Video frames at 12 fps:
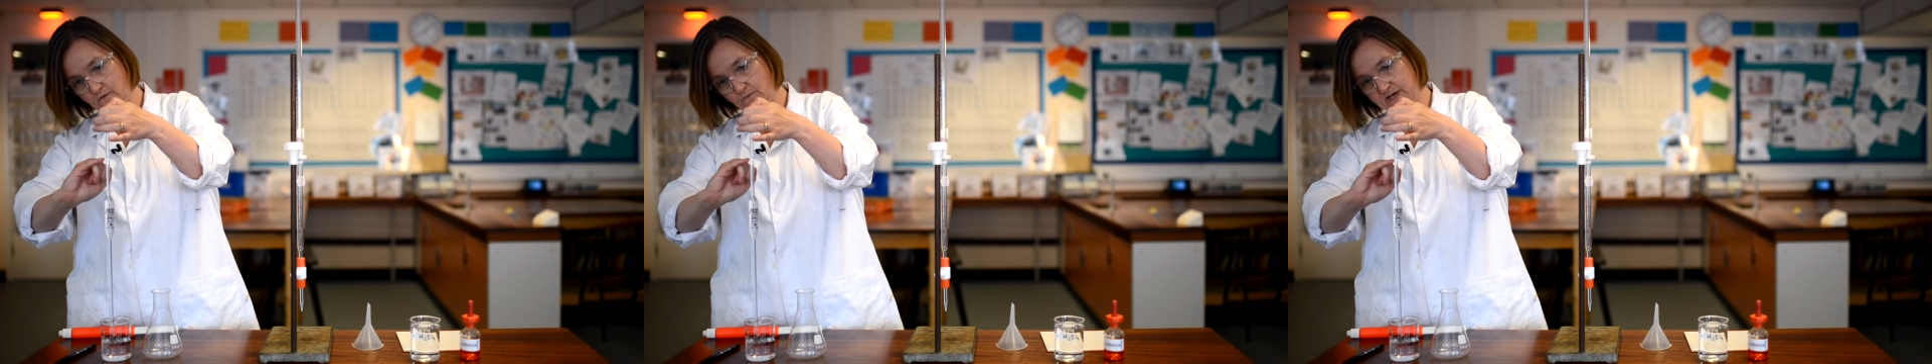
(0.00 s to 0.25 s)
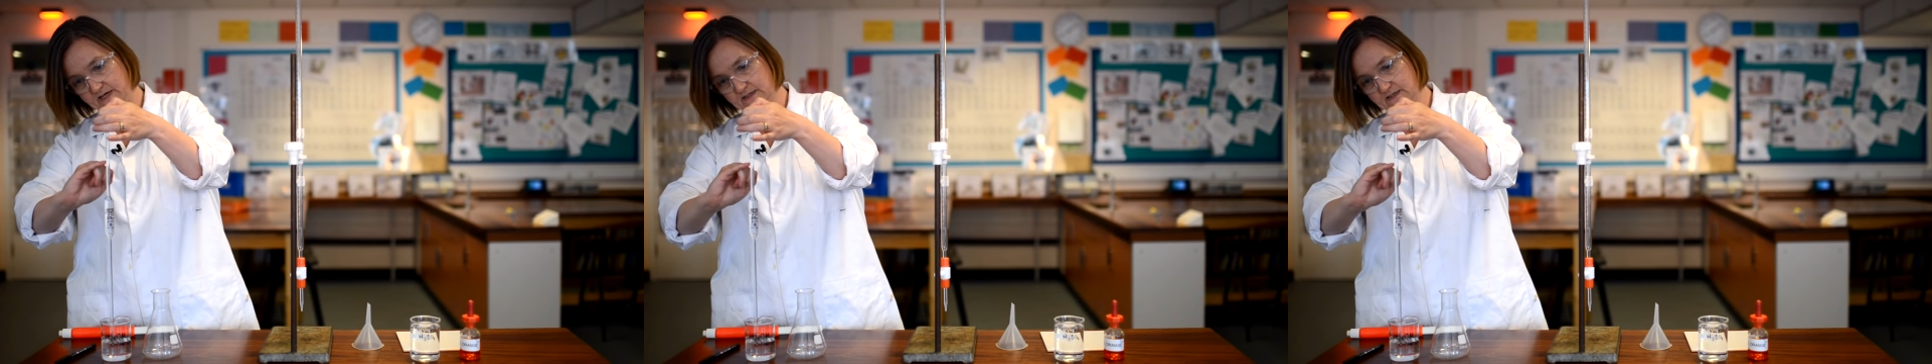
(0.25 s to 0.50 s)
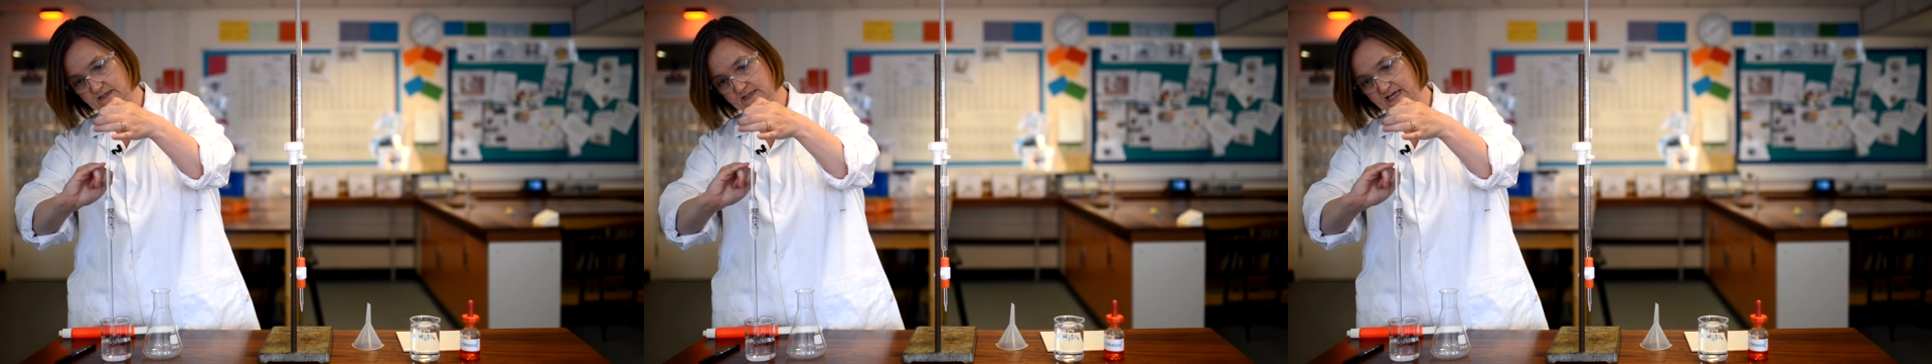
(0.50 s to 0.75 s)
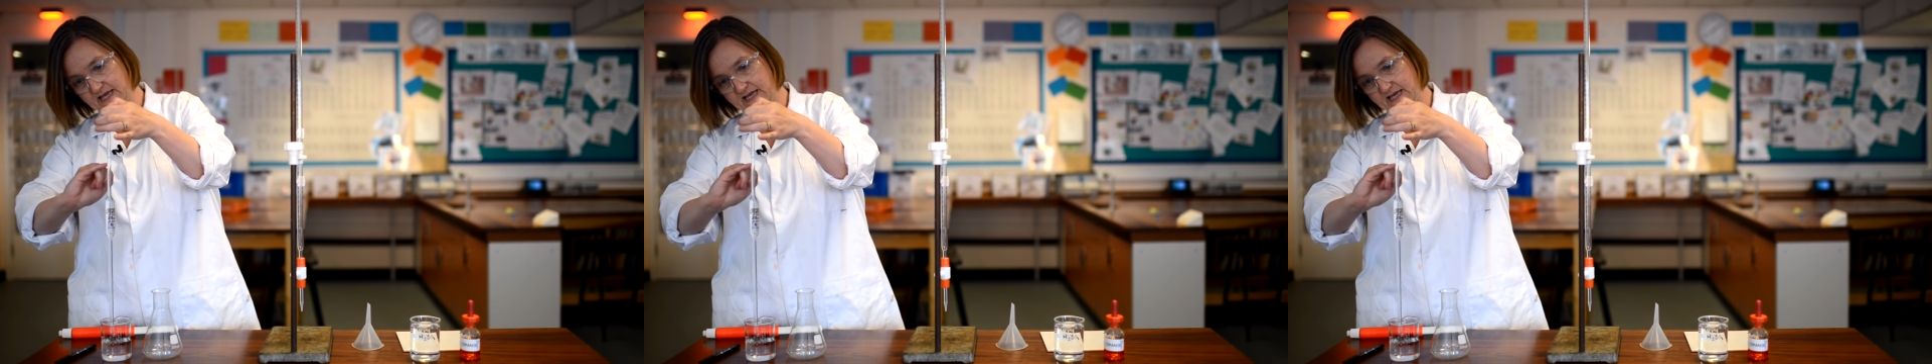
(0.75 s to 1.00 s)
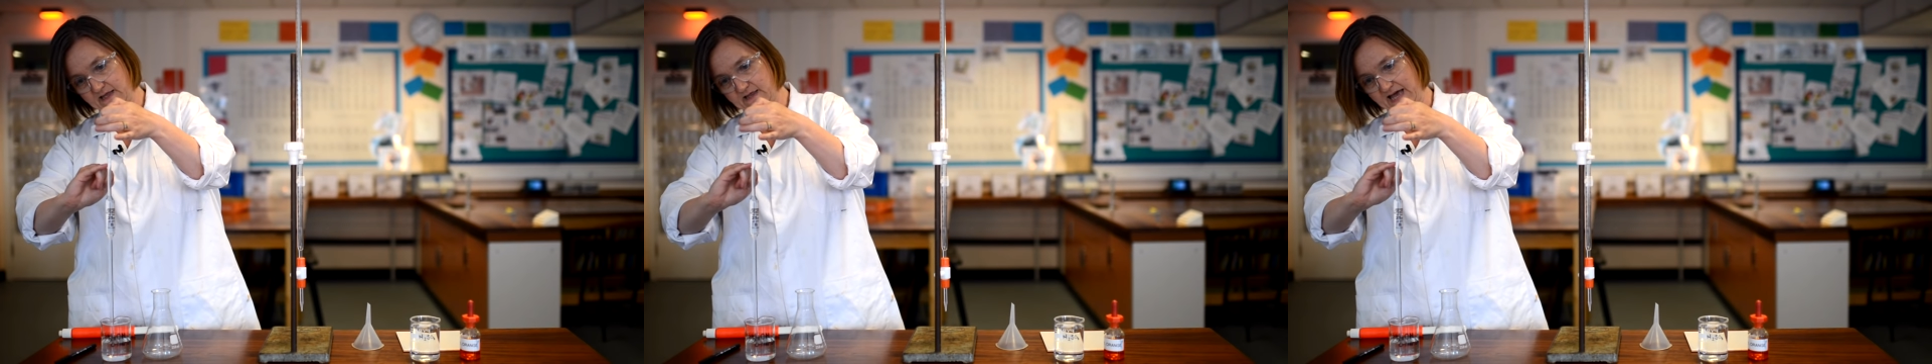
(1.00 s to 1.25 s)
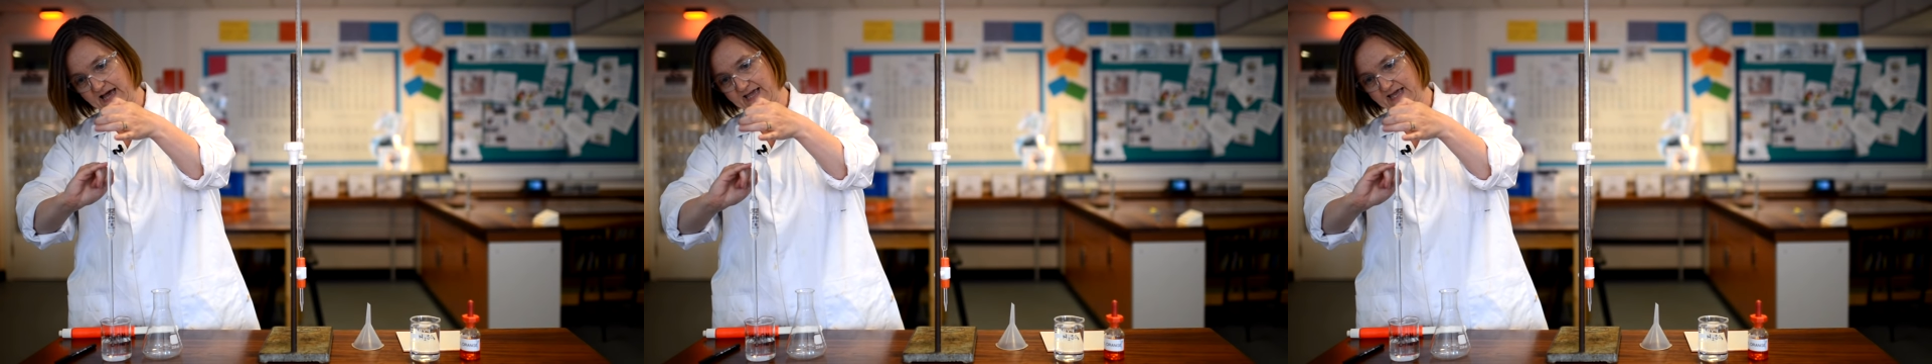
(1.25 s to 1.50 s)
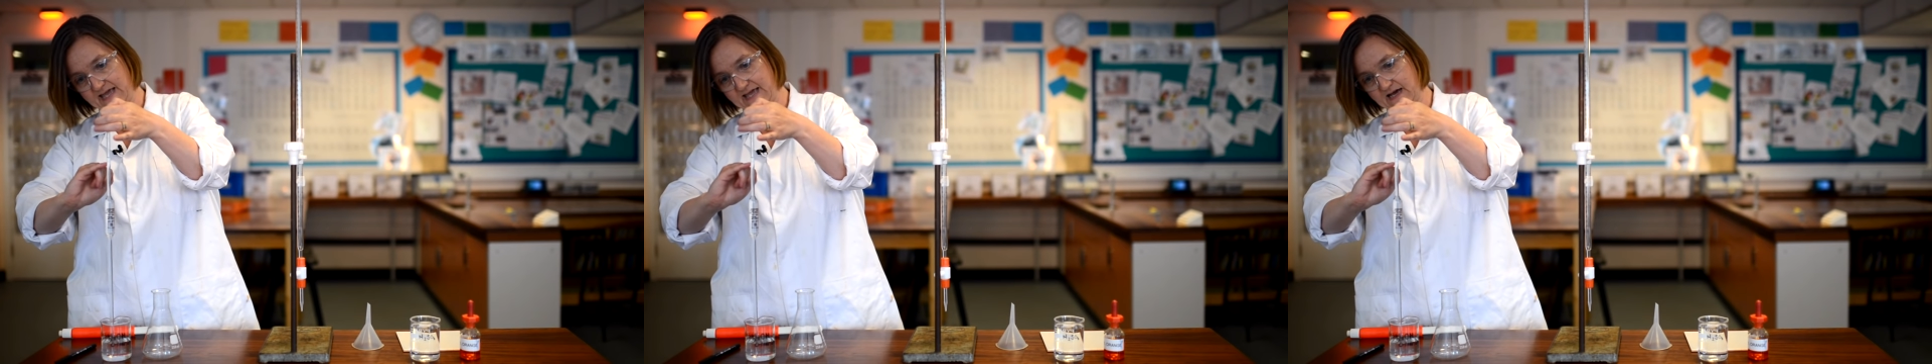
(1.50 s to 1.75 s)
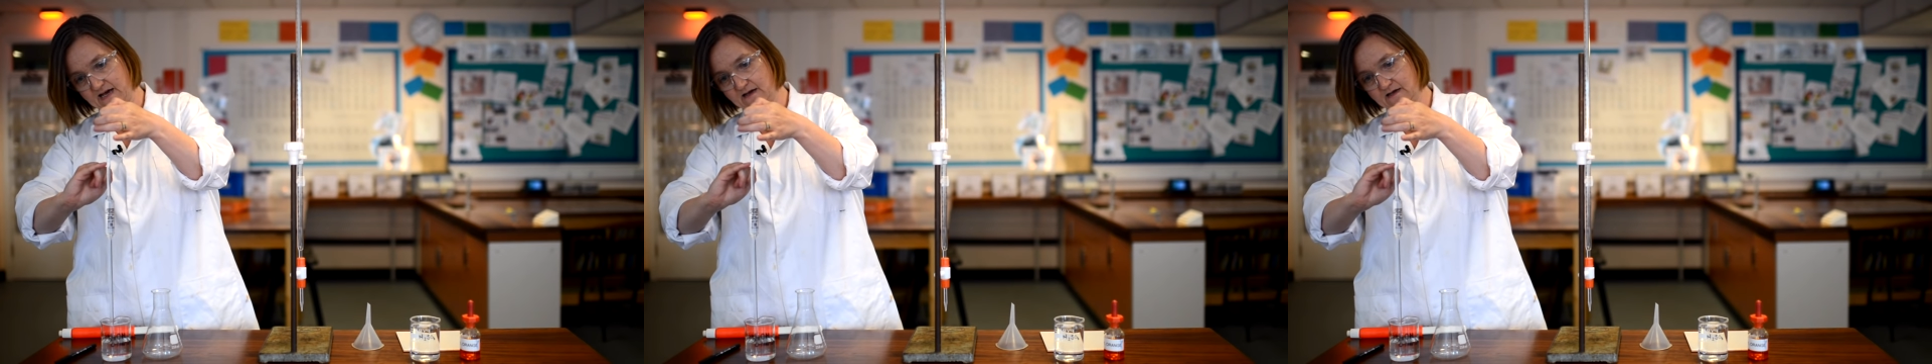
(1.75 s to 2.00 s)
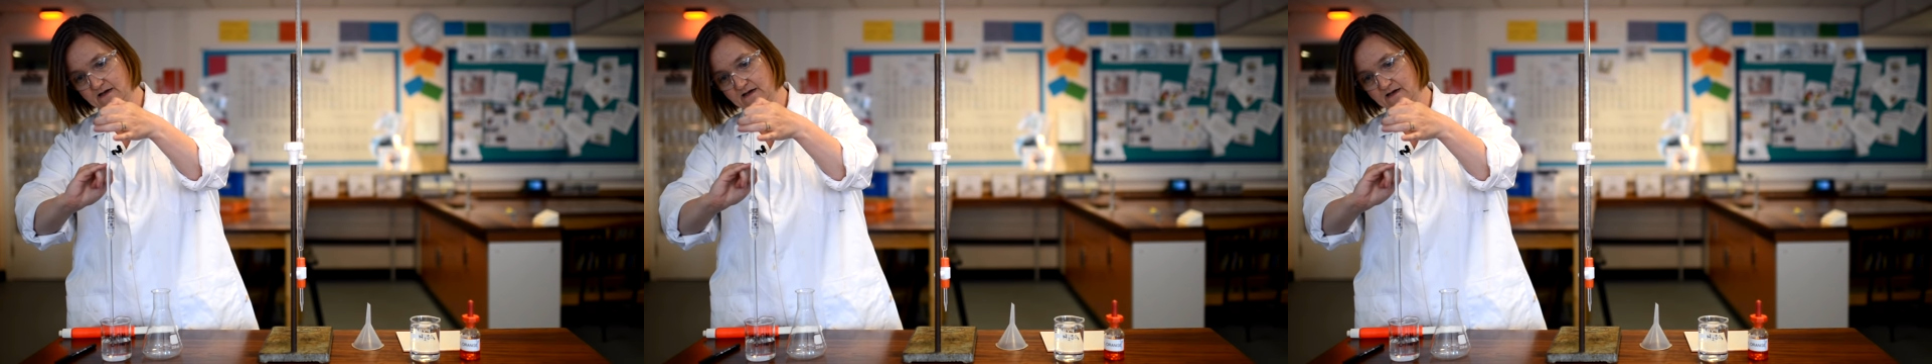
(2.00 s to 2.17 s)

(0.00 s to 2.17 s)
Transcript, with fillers: we can see that here